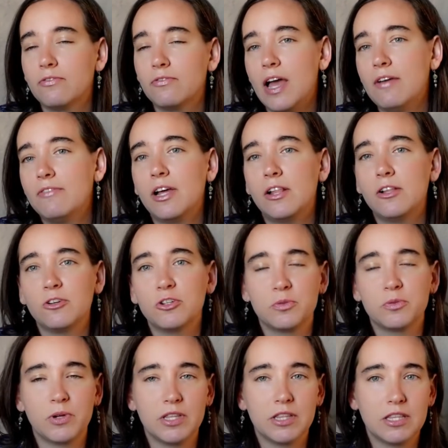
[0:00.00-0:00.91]
$5 a
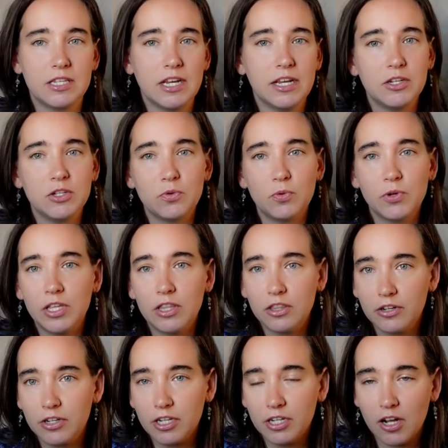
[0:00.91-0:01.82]
month, $10, $20,
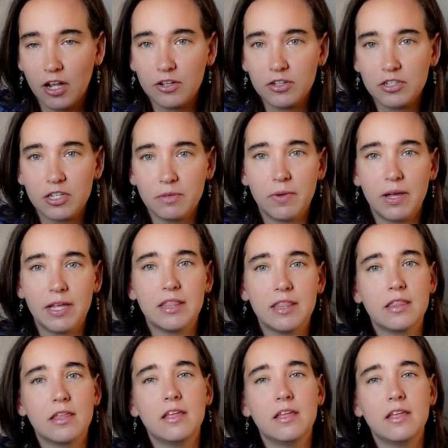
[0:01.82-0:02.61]
$30 a month.